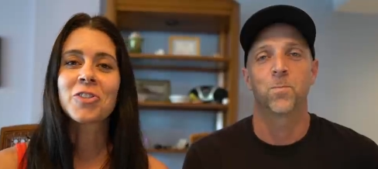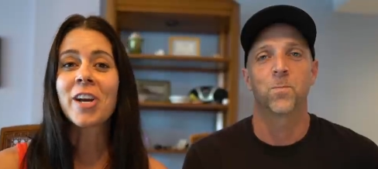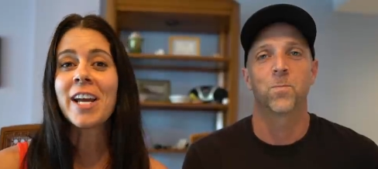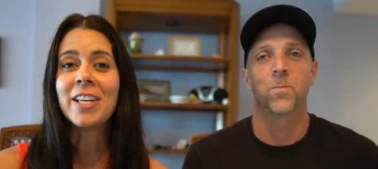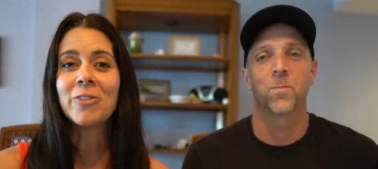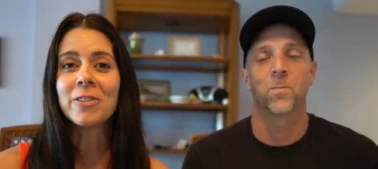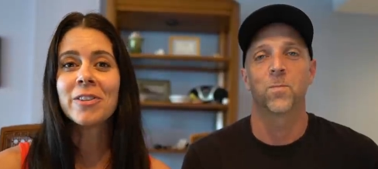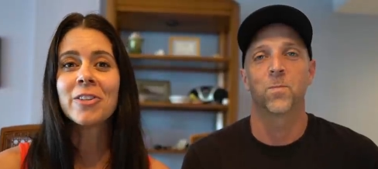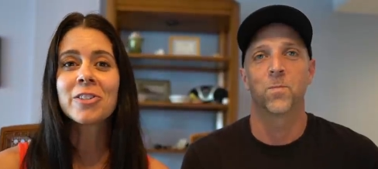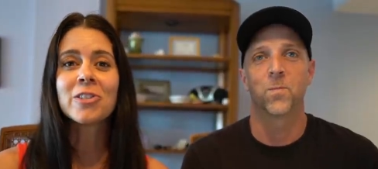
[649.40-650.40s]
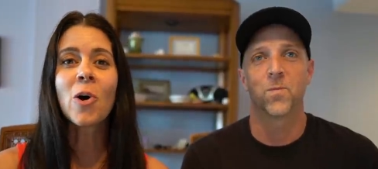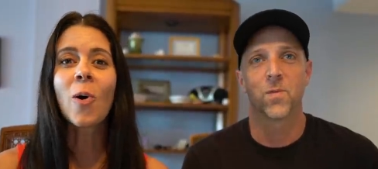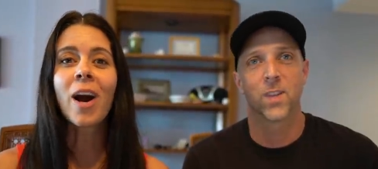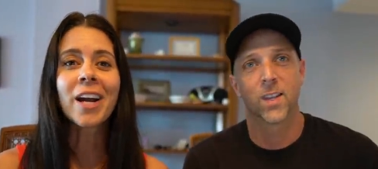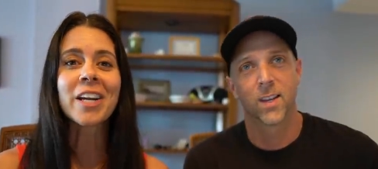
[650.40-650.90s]
Speaker 1: great. There's
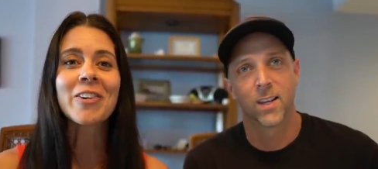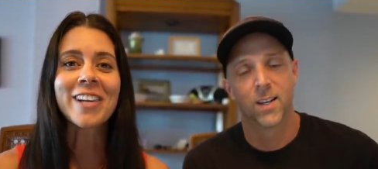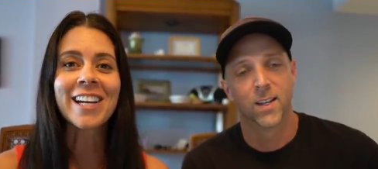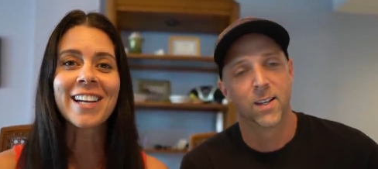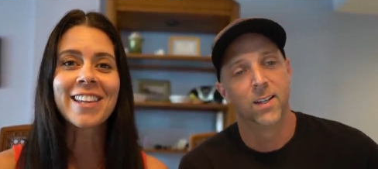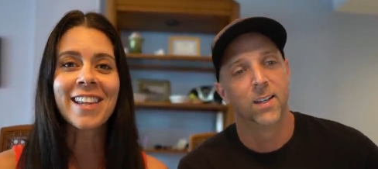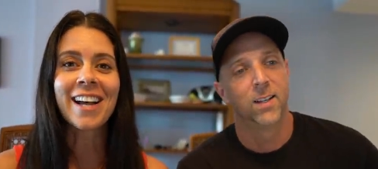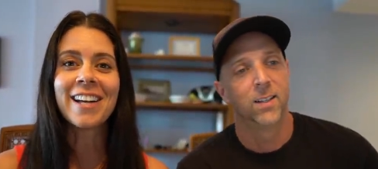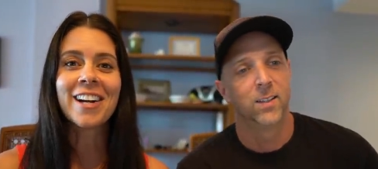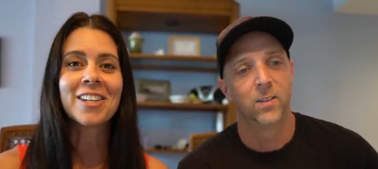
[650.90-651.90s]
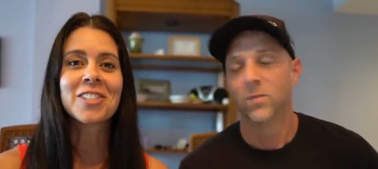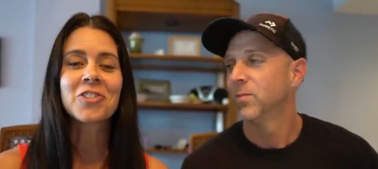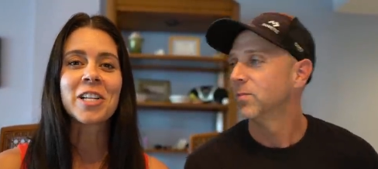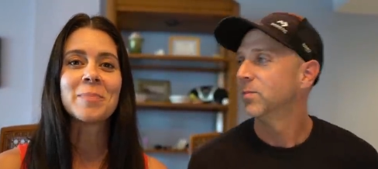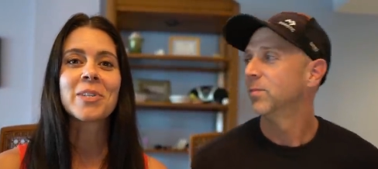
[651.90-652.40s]
no arguing that
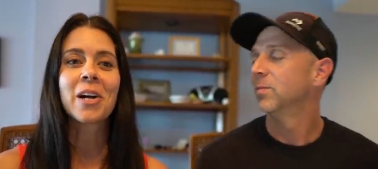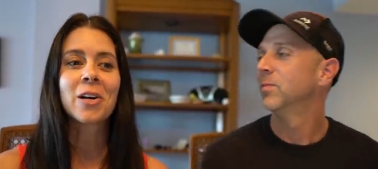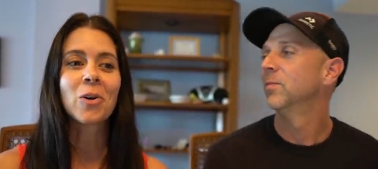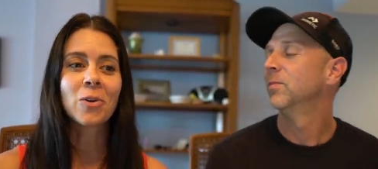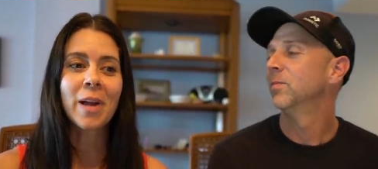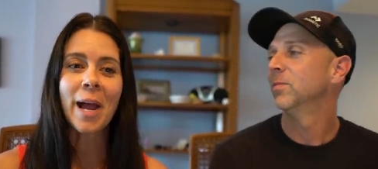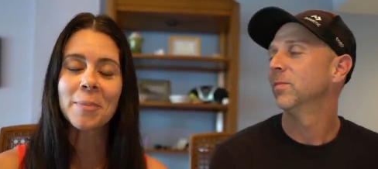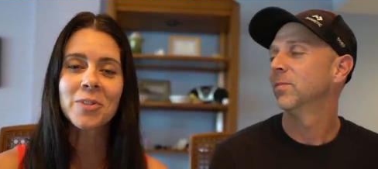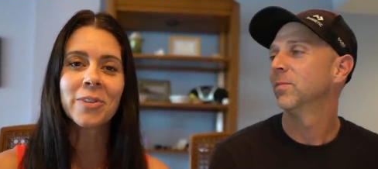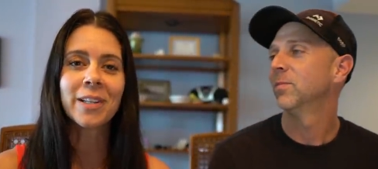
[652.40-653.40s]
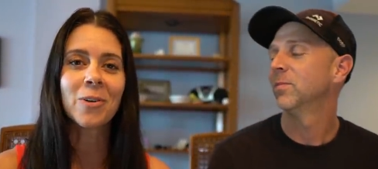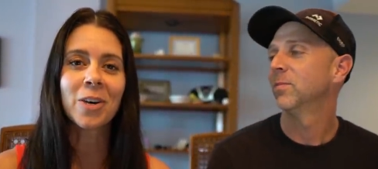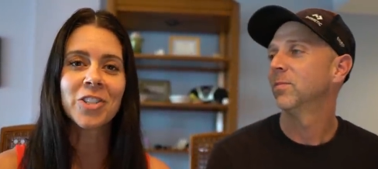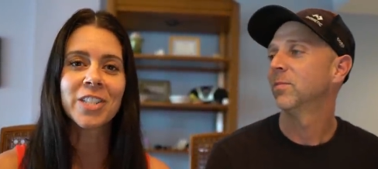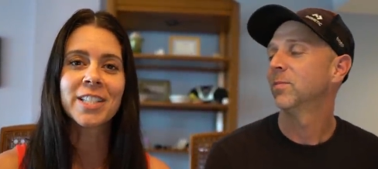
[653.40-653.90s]
Airstreams are absolutely
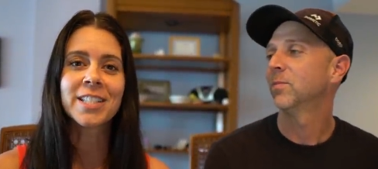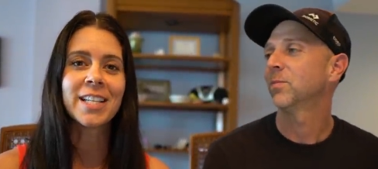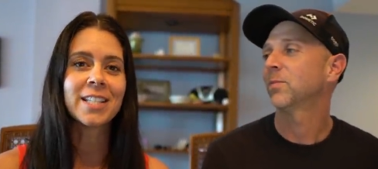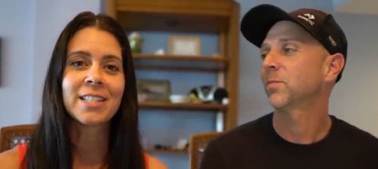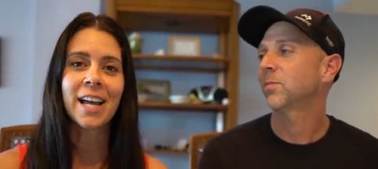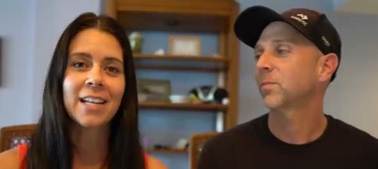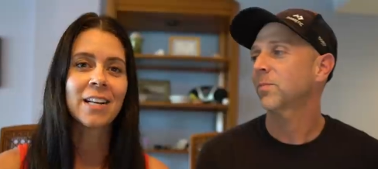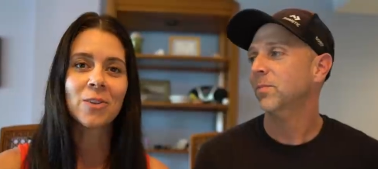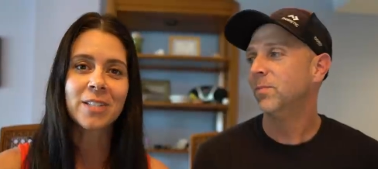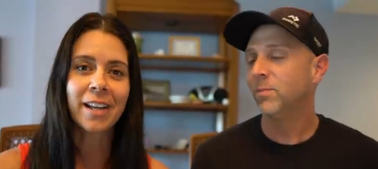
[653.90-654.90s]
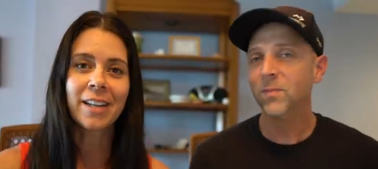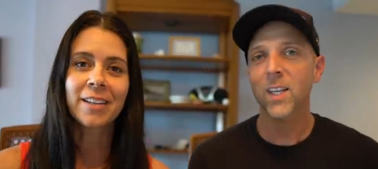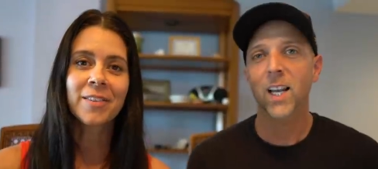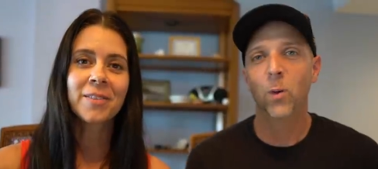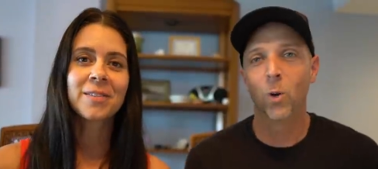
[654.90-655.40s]
gorgeous inside and outside.
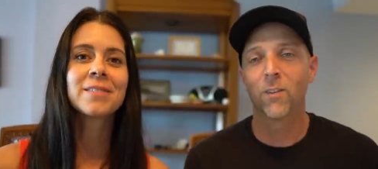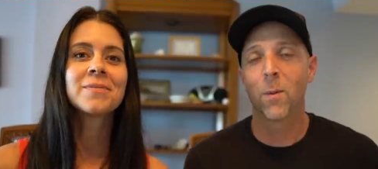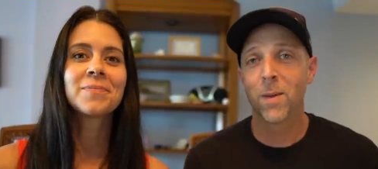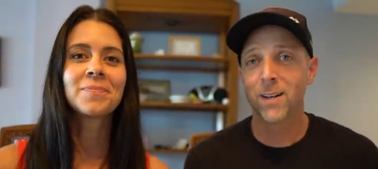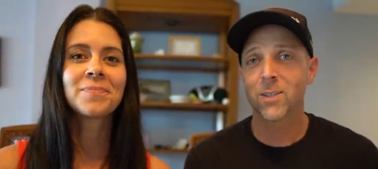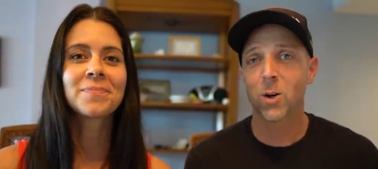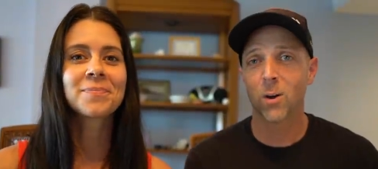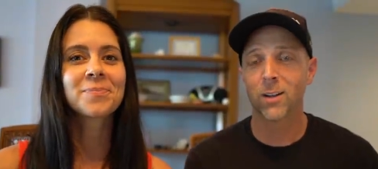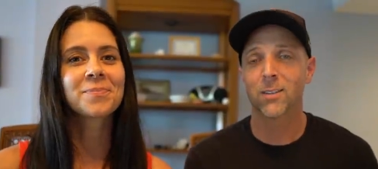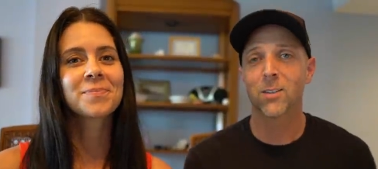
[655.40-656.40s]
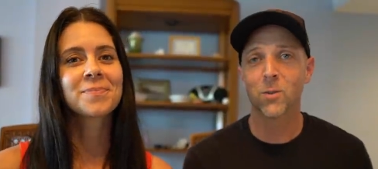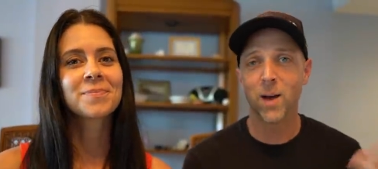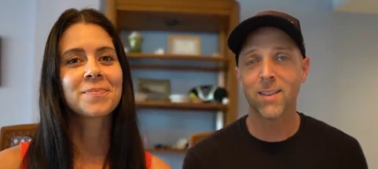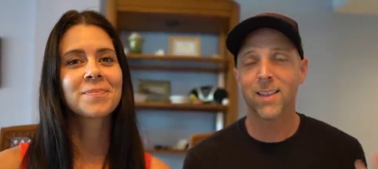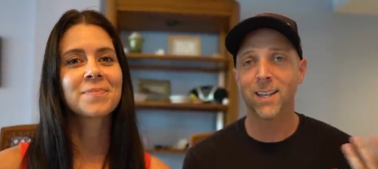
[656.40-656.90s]
Speaker 2: We're from Minnesota, so you
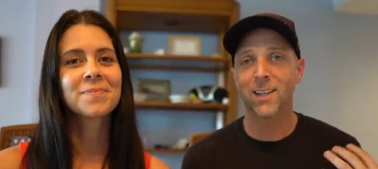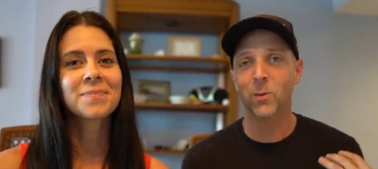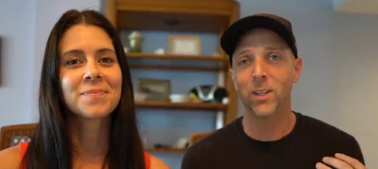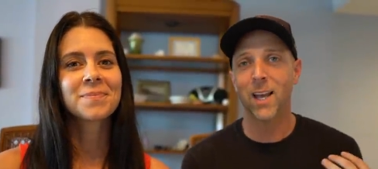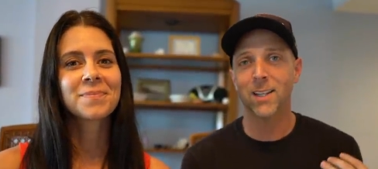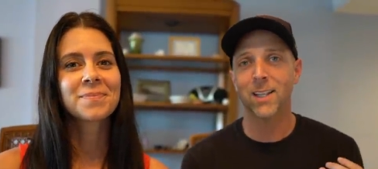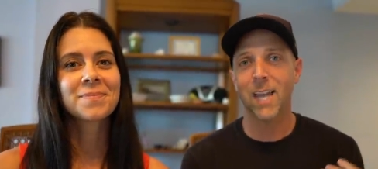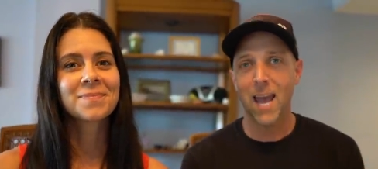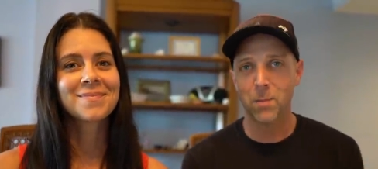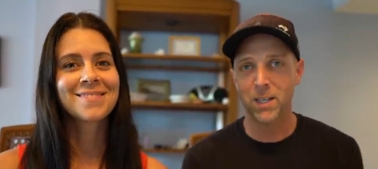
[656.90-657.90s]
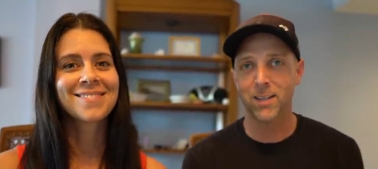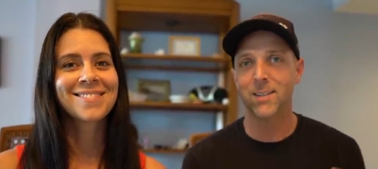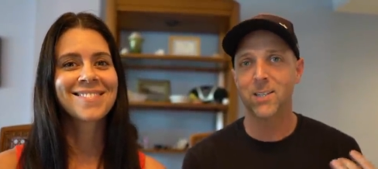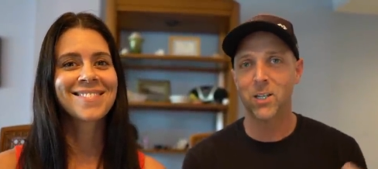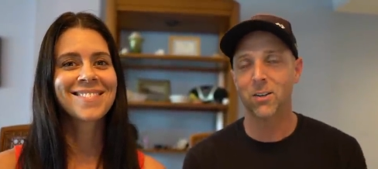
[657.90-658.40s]
might think that we like the cabin
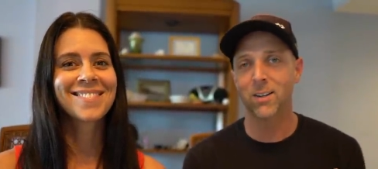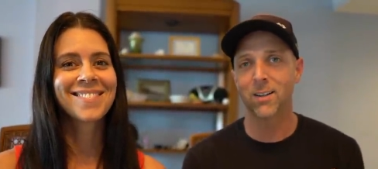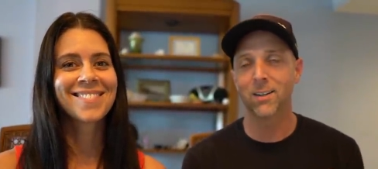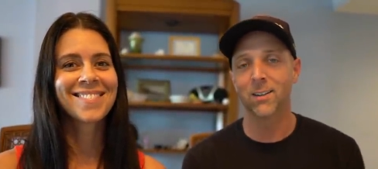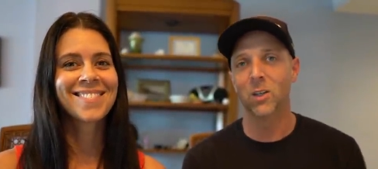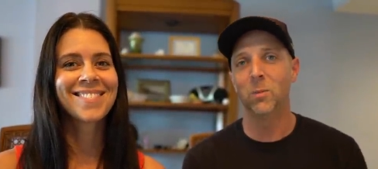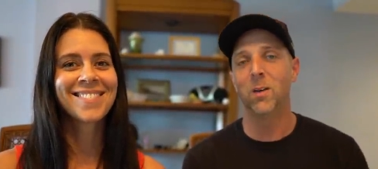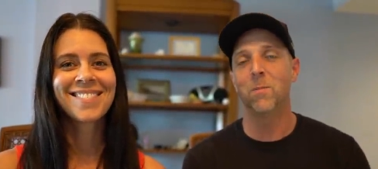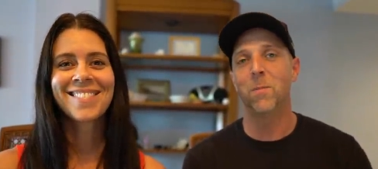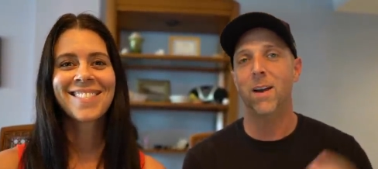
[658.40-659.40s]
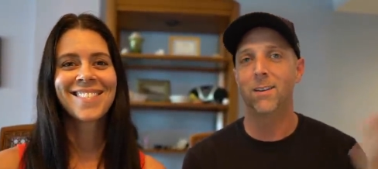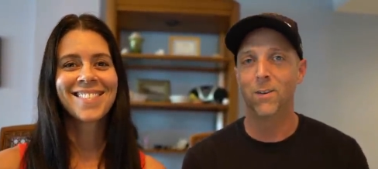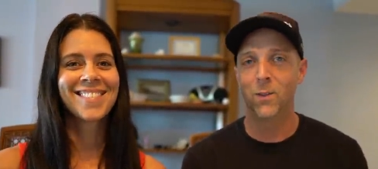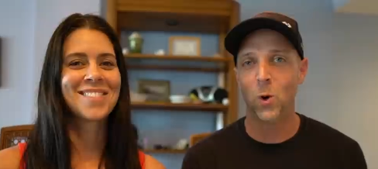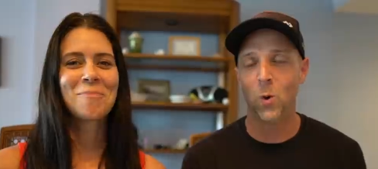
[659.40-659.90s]
interior a little bit better
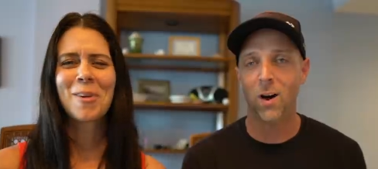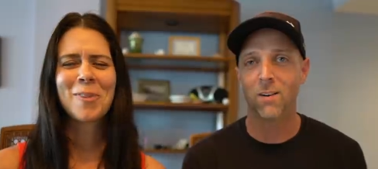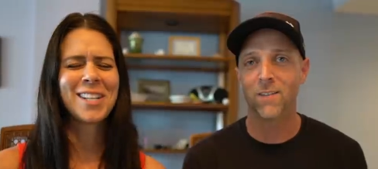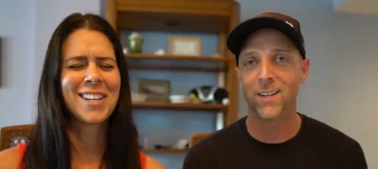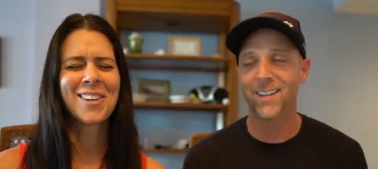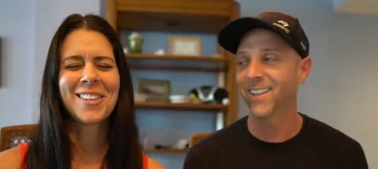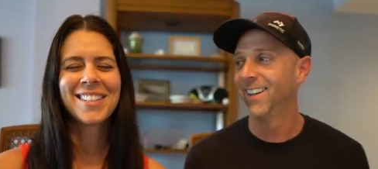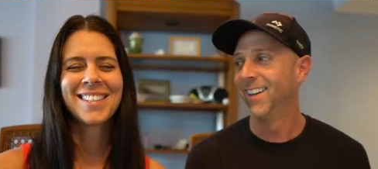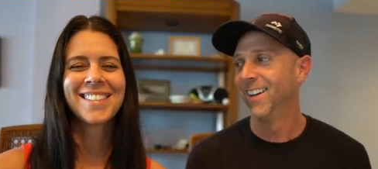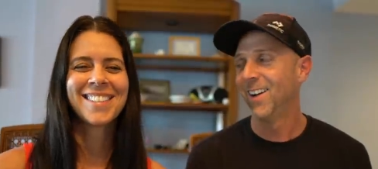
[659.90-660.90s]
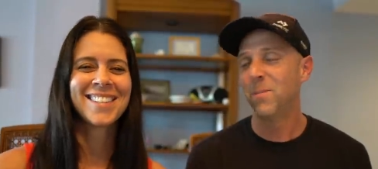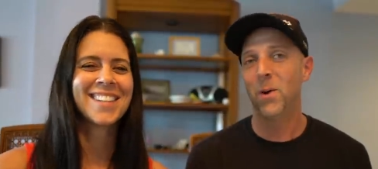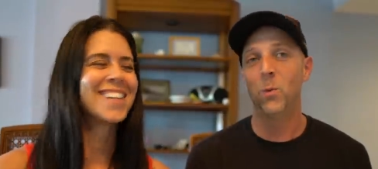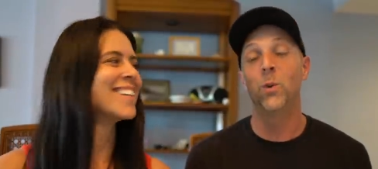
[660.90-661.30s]
of the ORV, but